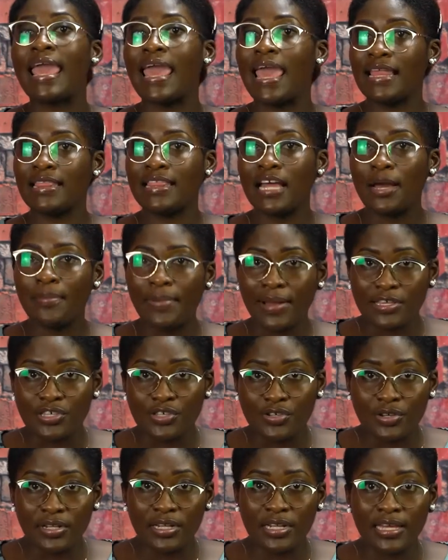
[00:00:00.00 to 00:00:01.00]
in that
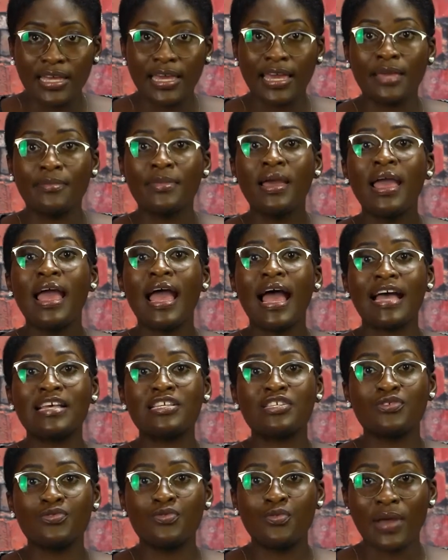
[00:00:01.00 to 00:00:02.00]
particular game
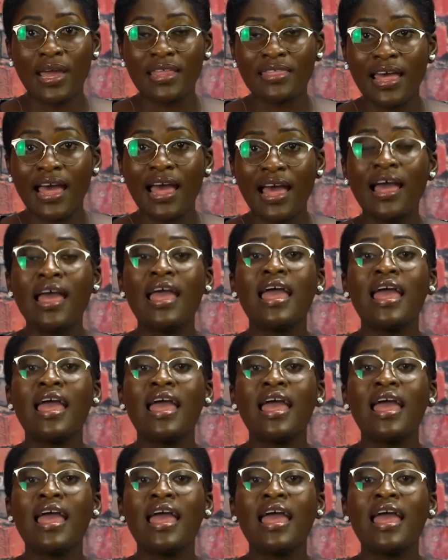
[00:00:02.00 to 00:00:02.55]
as to whether